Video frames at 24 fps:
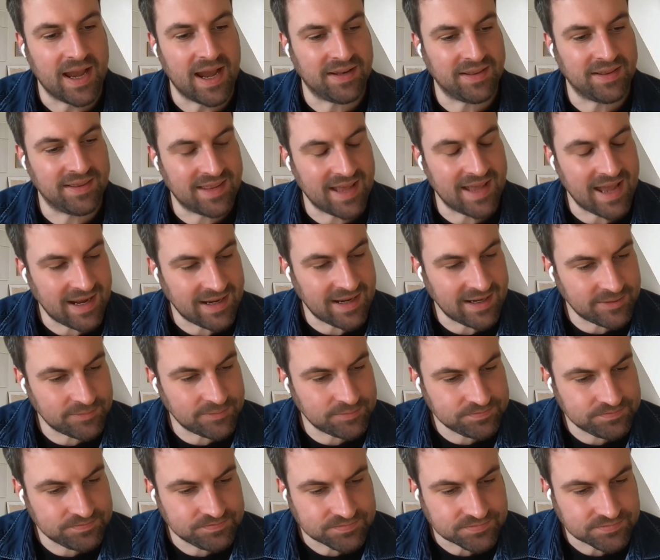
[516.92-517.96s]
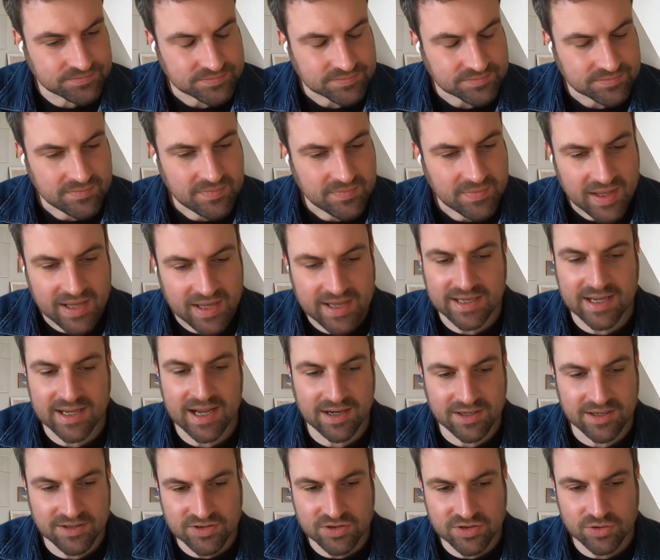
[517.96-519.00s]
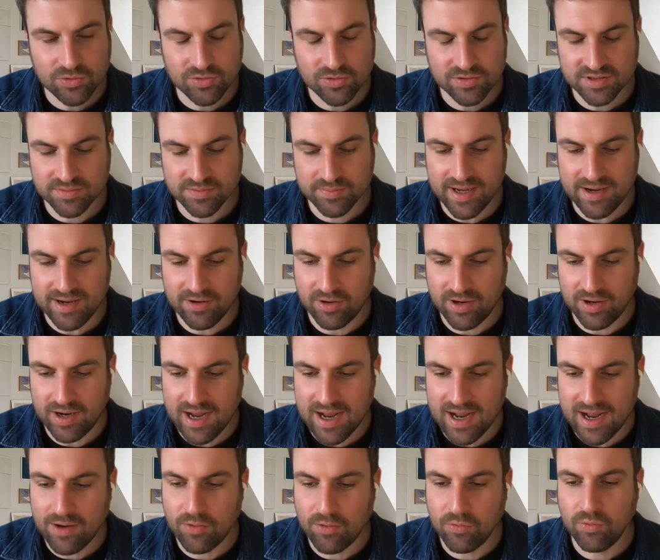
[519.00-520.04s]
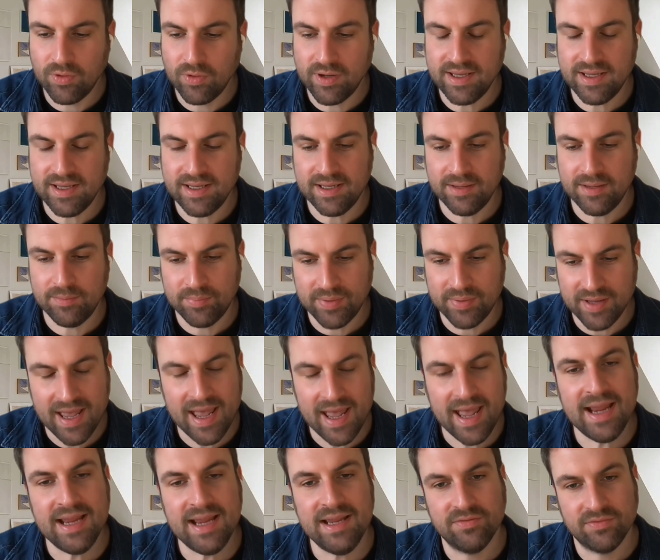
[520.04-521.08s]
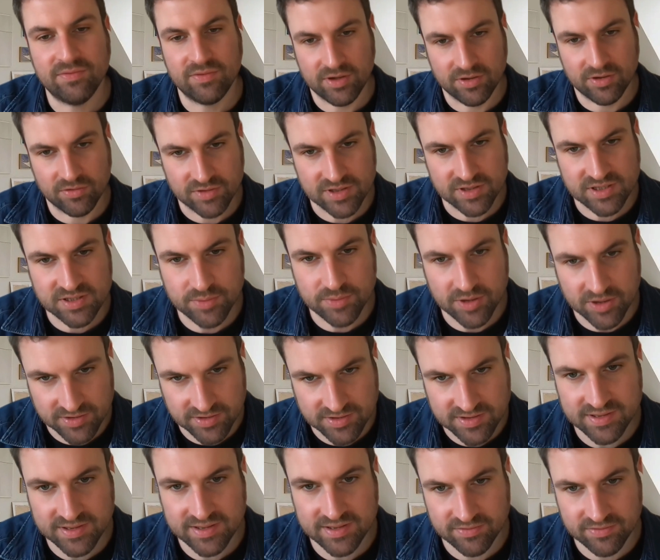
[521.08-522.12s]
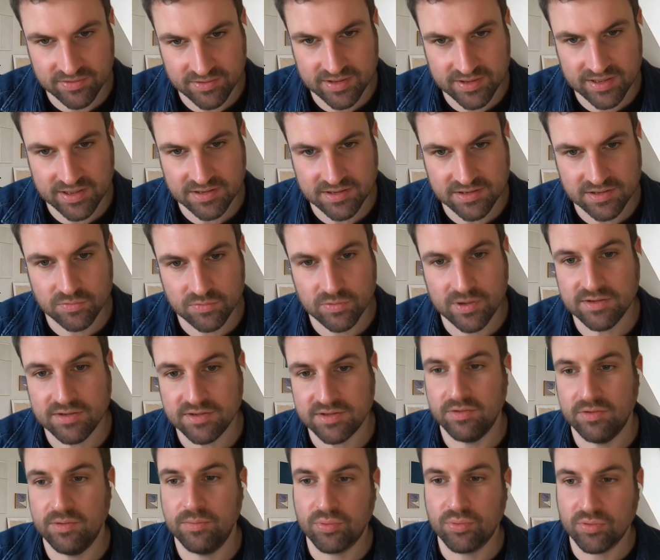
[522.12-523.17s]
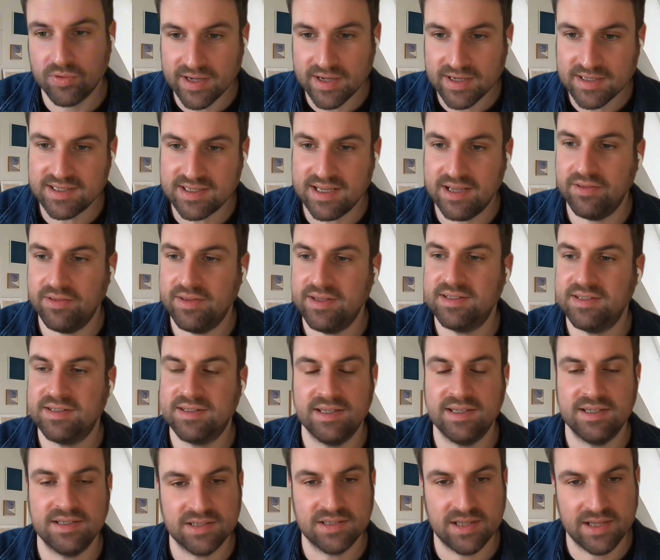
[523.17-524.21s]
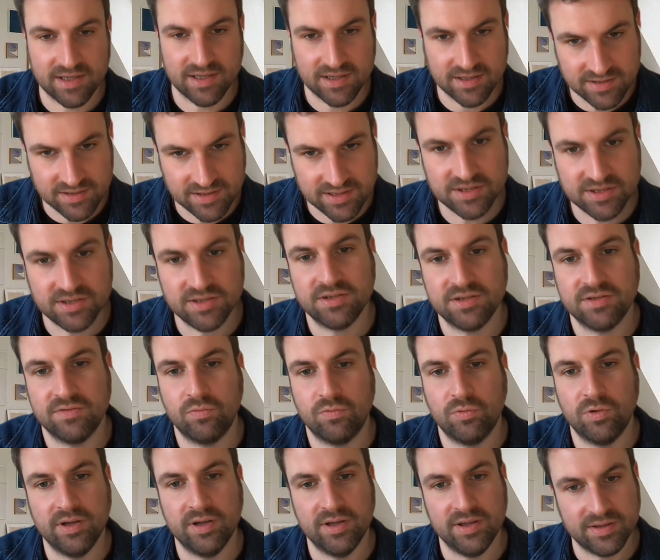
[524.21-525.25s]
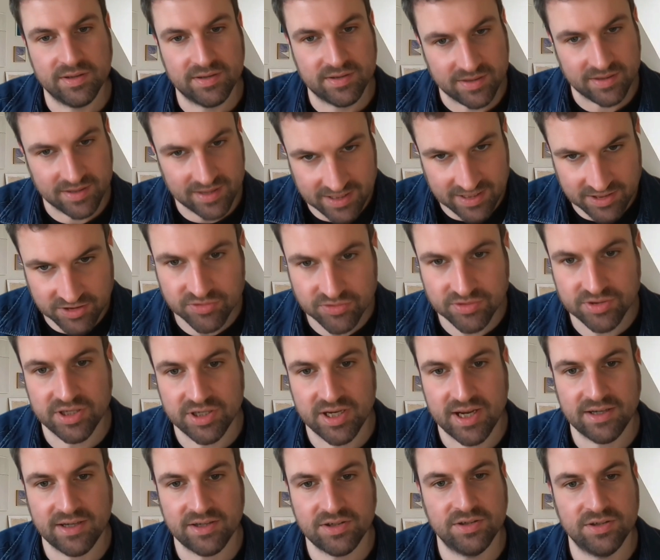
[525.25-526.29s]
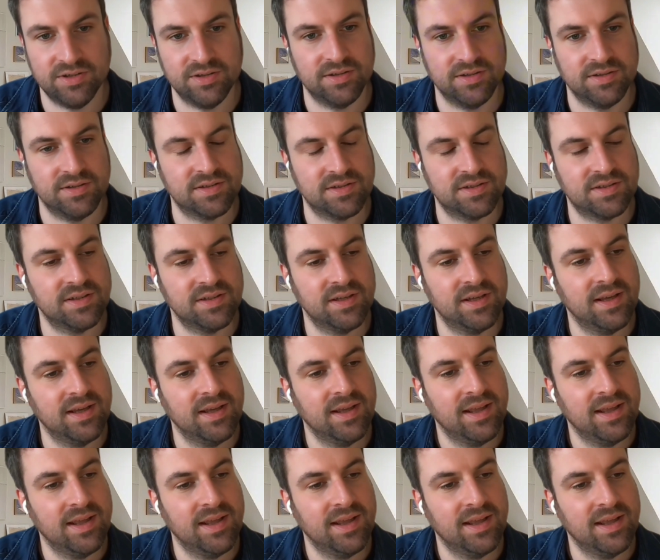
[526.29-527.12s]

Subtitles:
And then it kind of talks about how we behave and respond to different things as well. So it brings out these things like conditions of worth and introjections.